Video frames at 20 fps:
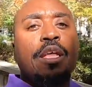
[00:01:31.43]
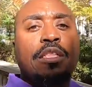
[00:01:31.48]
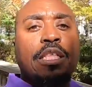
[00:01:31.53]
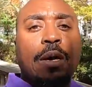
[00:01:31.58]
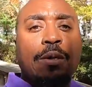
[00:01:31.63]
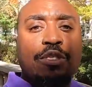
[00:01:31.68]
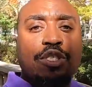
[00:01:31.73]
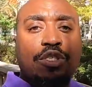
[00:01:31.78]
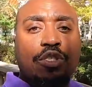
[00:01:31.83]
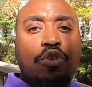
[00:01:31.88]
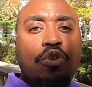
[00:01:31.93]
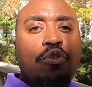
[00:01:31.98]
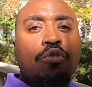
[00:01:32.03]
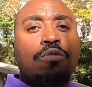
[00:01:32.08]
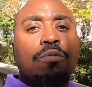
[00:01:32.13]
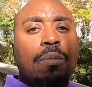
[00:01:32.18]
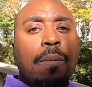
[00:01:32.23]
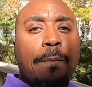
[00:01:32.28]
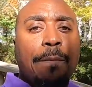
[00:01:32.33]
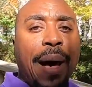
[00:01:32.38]
the
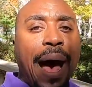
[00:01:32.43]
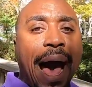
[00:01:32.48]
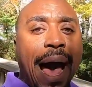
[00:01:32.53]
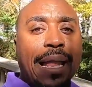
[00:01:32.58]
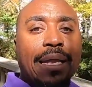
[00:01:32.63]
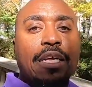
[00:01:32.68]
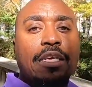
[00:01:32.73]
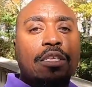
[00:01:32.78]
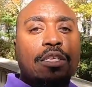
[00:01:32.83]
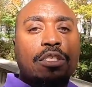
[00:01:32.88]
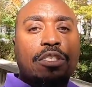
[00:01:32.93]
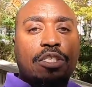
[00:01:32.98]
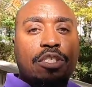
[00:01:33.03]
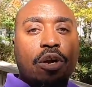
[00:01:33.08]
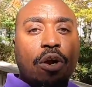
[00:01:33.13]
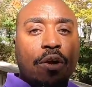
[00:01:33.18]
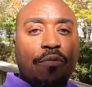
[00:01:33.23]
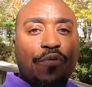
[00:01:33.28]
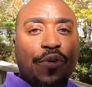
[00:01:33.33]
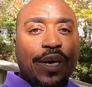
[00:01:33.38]
student pilot
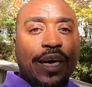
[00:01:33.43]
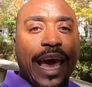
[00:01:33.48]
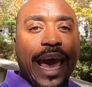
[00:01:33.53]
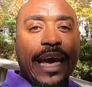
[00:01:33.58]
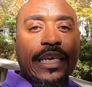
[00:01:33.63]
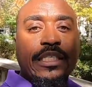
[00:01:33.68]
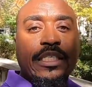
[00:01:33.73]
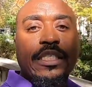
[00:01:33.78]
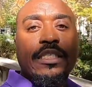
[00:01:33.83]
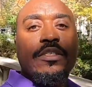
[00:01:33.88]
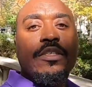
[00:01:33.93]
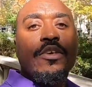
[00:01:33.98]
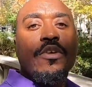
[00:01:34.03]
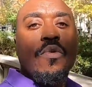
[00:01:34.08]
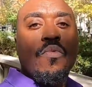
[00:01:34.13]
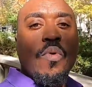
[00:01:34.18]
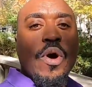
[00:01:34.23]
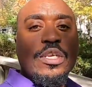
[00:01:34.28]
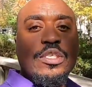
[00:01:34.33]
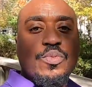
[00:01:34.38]
certification,
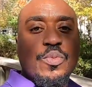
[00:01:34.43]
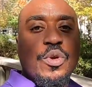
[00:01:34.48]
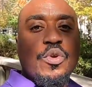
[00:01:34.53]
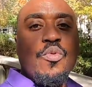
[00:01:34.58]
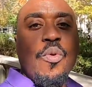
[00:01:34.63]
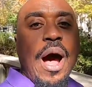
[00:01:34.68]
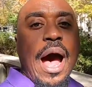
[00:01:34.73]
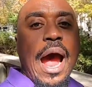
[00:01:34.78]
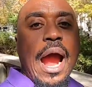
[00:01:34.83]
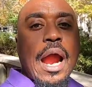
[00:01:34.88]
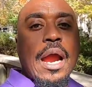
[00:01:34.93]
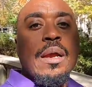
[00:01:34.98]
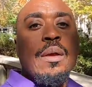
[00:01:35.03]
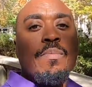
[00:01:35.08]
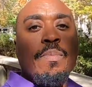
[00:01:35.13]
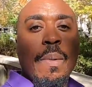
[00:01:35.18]
what's required.